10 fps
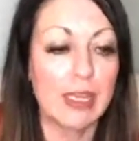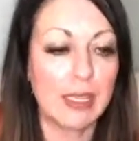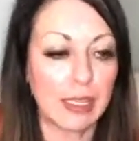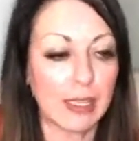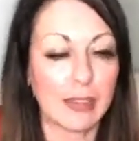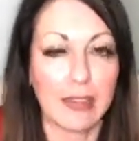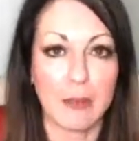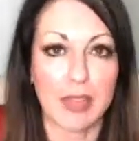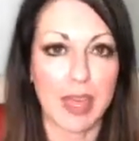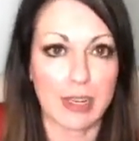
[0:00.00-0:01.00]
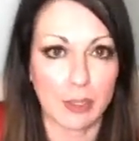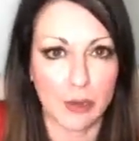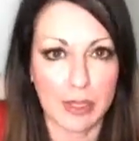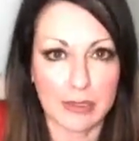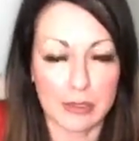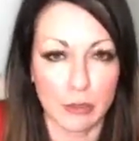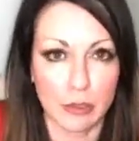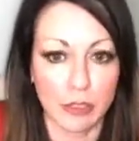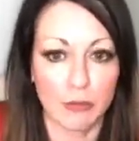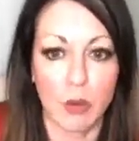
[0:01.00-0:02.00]
getting them that increase that they're
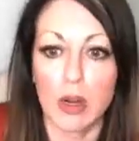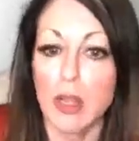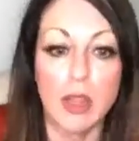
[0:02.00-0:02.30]
looking for.